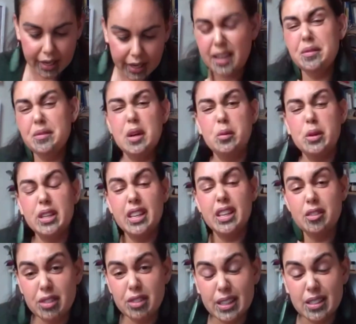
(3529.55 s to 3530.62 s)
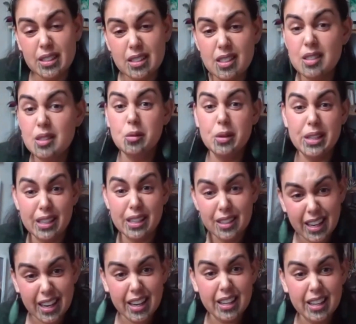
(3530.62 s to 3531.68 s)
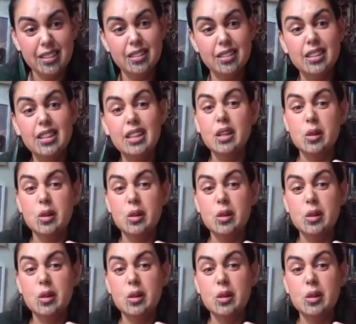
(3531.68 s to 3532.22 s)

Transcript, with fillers: and that we can rest, we can garden,